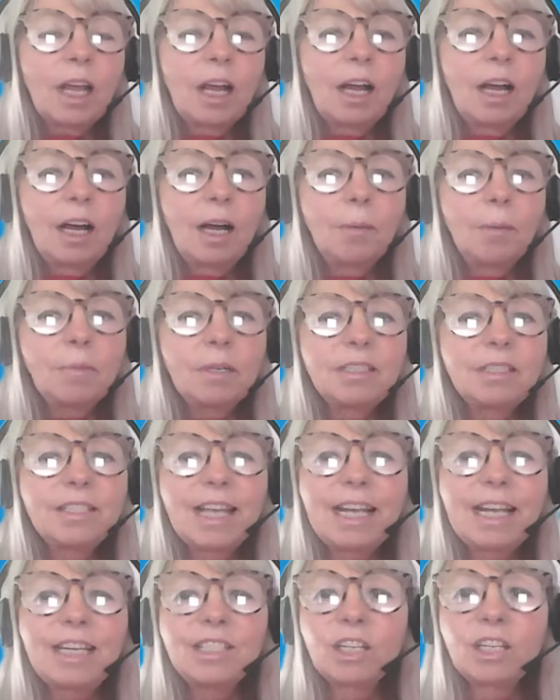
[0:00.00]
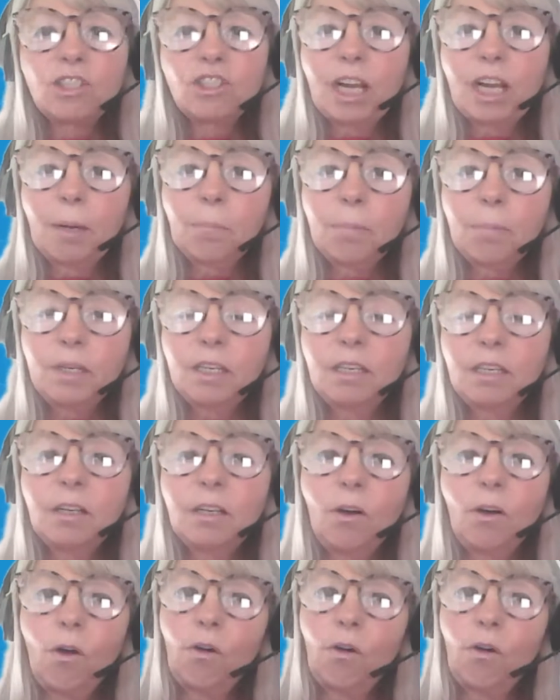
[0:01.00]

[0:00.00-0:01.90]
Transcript: Data champion.